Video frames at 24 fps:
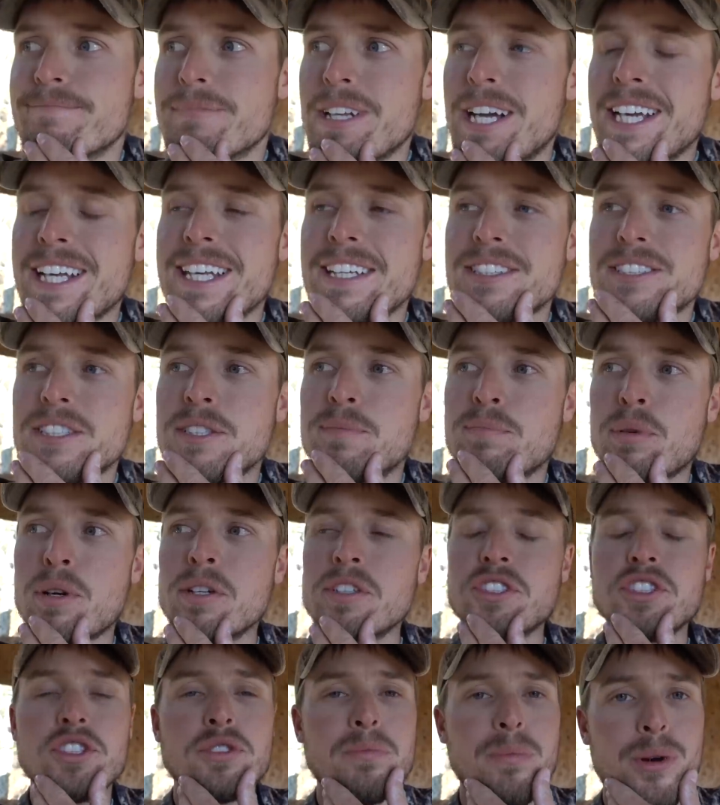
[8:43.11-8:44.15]
I guess it's
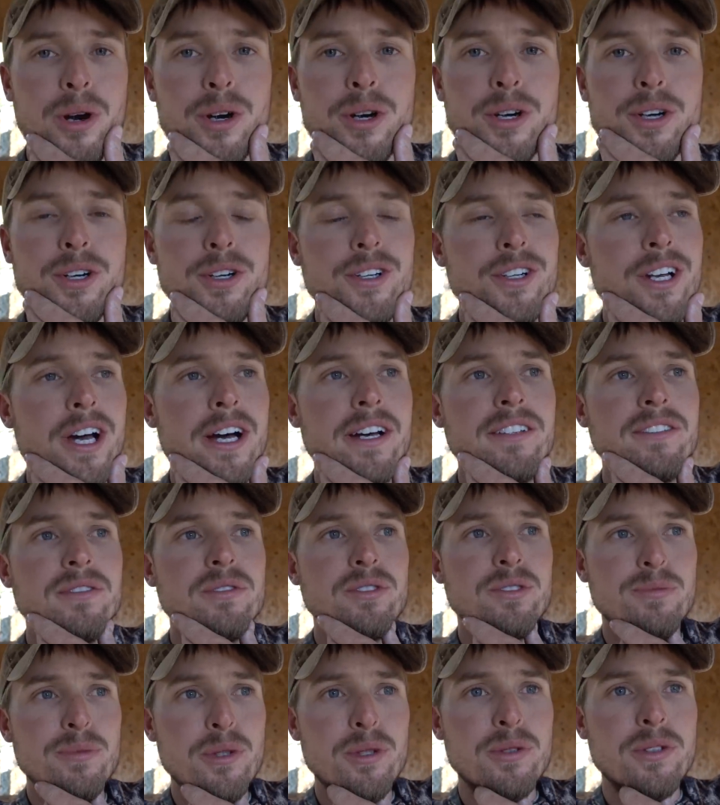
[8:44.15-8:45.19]
probably smarter not to
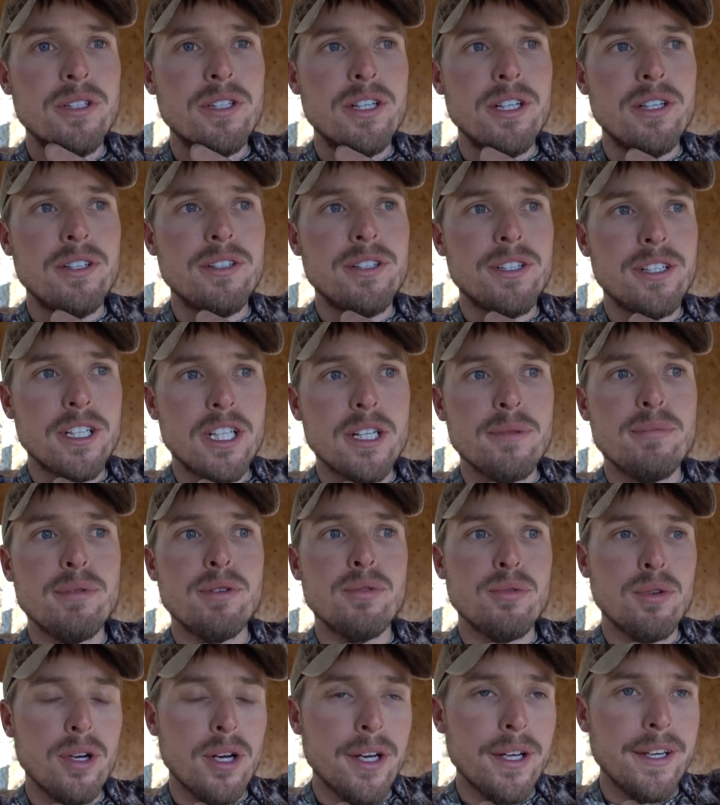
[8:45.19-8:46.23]
spook the deer to get up and
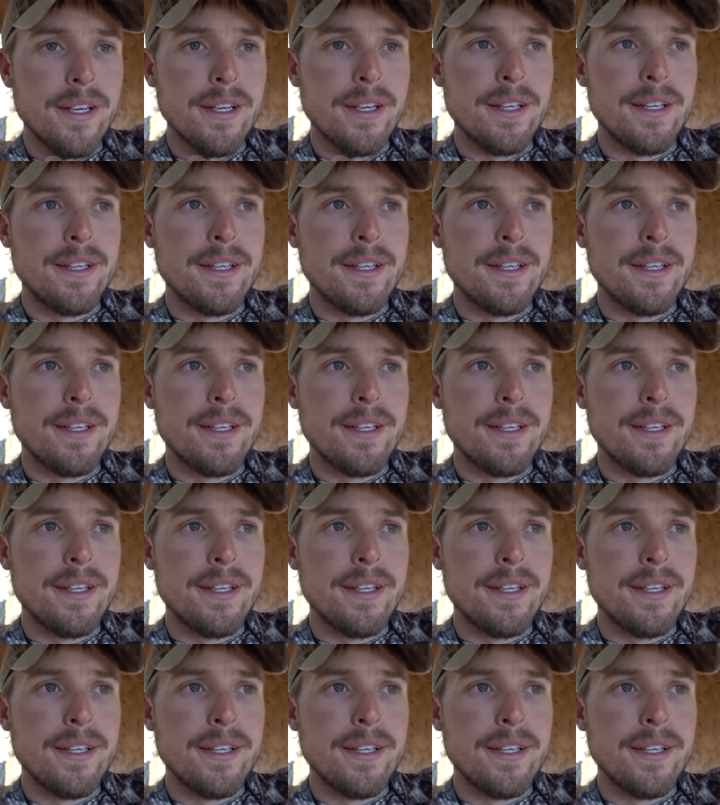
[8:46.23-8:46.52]
run.